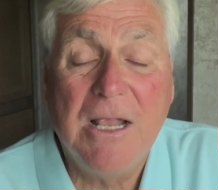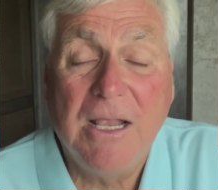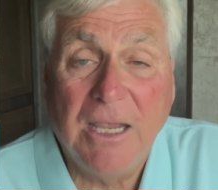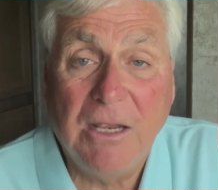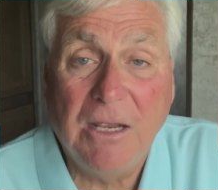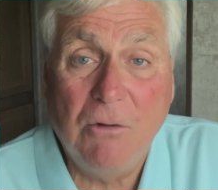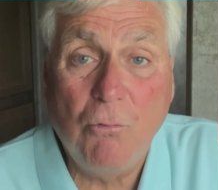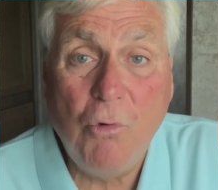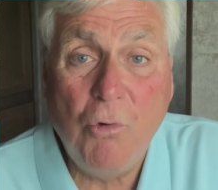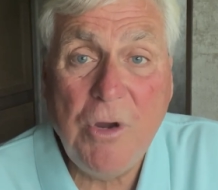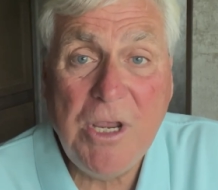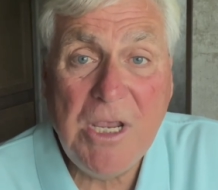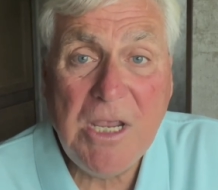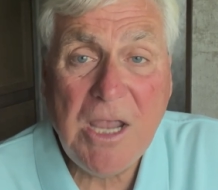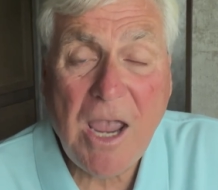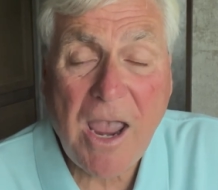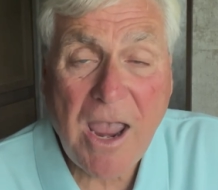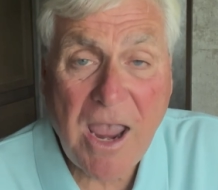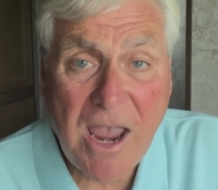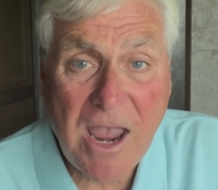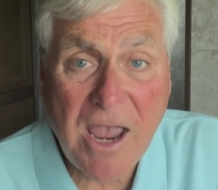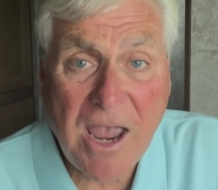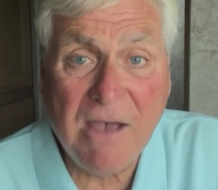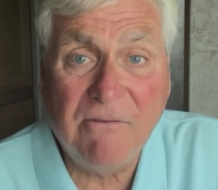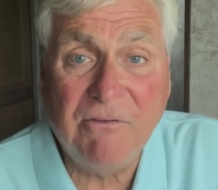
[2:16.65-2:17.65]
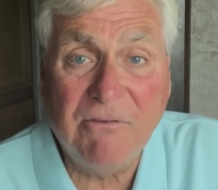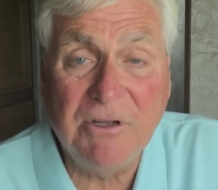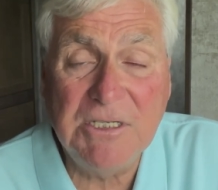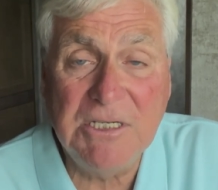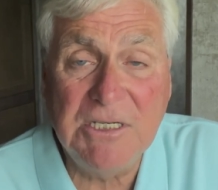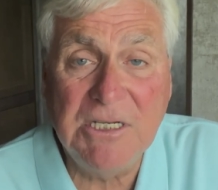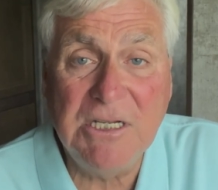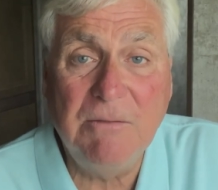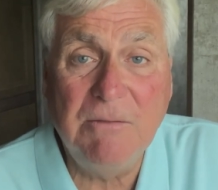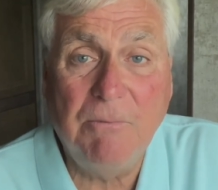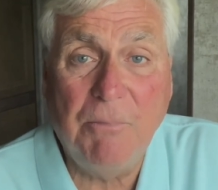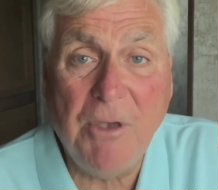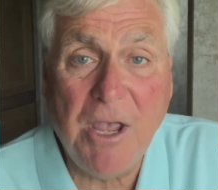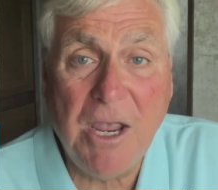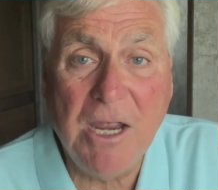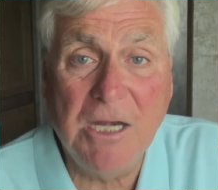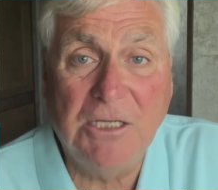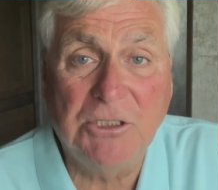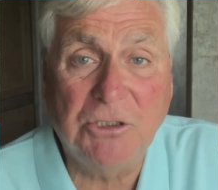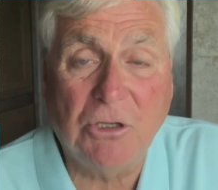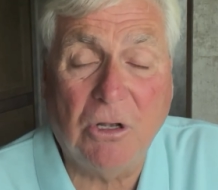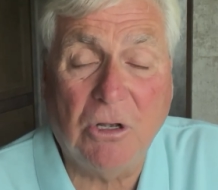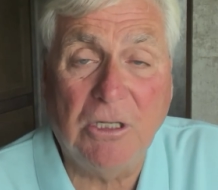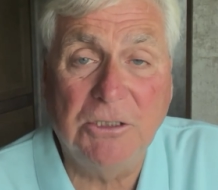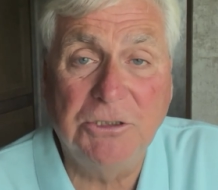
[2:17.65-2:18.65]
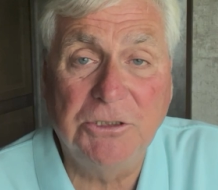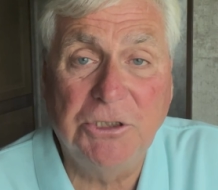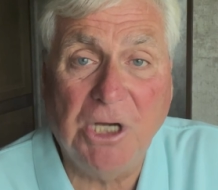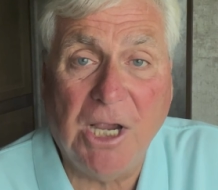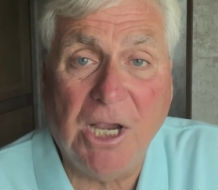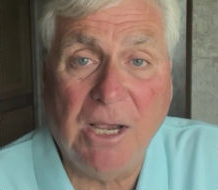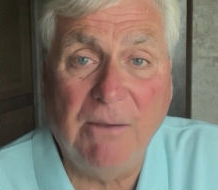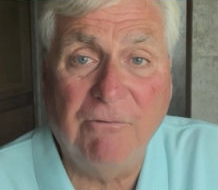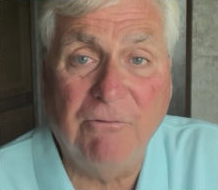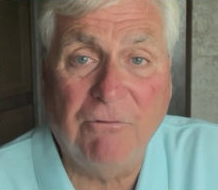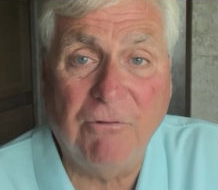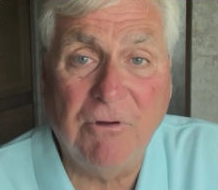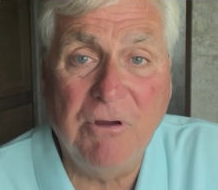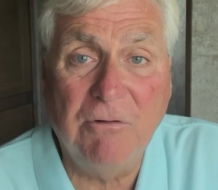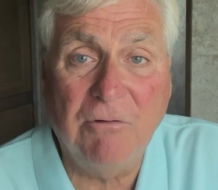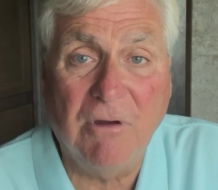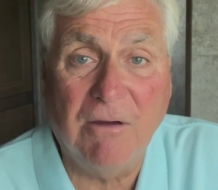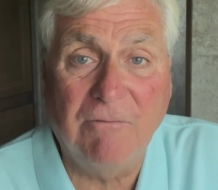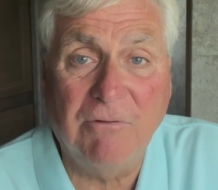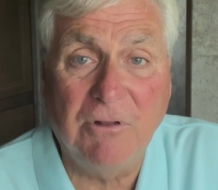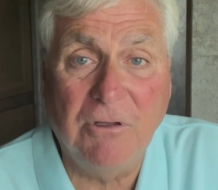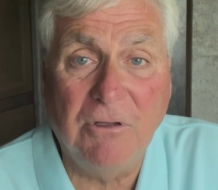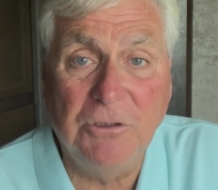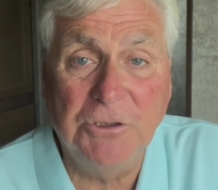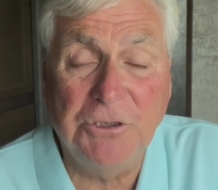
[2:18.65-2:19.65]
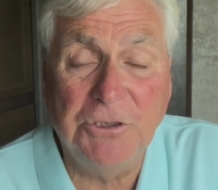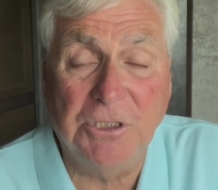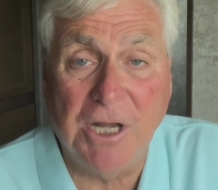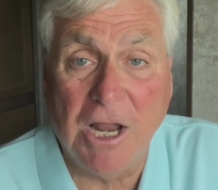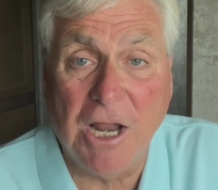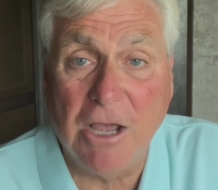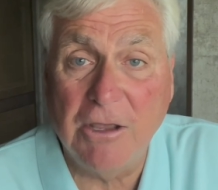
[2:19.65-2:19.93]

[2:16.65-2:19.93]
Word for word: And we have a team page called Job Free Revolution.